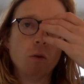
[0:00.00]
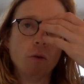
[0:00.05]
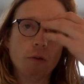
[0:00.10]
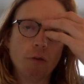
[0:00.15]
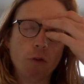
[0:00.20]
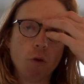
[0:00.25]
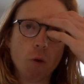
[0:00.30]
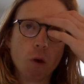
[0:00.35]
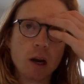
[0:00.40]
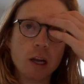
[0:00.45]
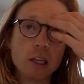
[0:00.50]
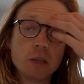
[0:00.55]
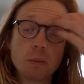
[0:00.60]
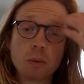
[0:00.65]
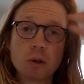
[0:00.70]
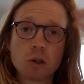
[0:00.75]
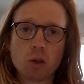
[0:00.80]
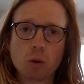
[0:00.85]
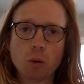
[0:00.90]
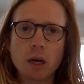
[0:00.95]
for his
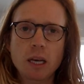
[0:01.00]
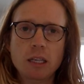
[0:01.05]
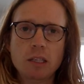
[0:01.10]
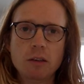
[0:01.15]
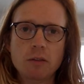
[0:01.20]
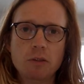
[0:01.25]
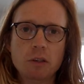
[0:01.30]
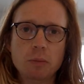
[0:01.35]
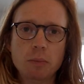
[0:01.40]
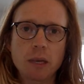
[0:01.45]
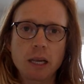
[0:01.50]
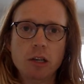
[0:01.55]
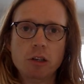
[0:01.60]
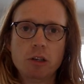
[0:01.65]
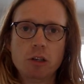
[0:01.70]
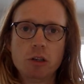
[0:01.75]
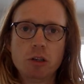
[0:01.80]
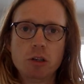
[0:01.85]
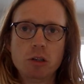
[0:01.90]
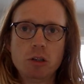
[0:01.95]
persuasive
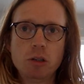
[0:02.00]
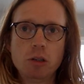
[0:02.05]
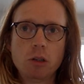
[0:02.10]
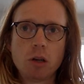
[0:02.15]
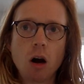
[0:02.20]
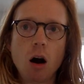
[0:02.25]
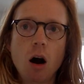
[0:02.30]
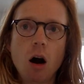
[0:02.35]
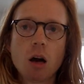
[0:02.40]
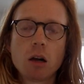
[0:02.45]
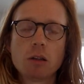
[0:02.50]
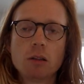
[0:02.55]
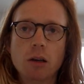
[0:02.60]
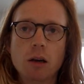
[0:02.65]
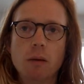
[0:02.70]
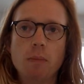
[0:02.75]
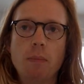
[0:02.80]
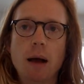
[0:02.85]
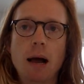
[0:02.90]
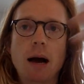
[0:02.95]
speech, talked
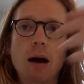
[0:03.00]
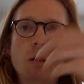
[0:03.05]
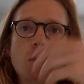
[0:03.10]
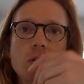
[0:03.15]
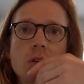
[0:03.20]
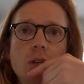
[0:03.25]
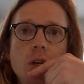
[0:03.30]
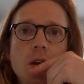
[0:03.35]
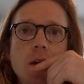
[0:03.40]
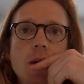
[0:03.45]
about